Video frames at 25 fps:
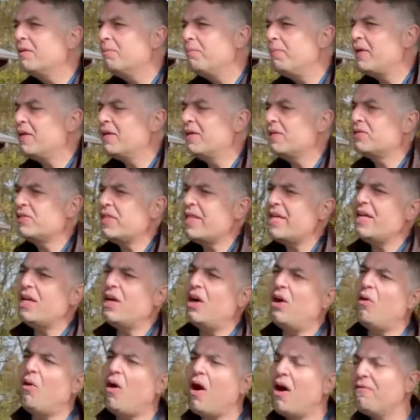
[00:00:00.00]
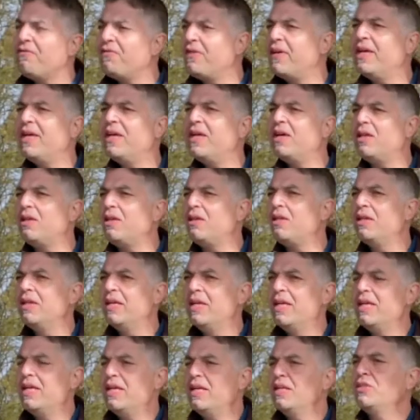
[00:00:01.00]
because they go off a hill
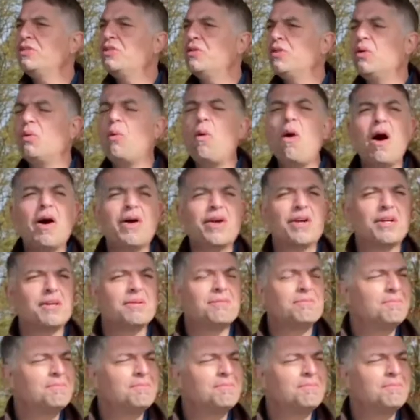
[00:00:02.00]
and into the water.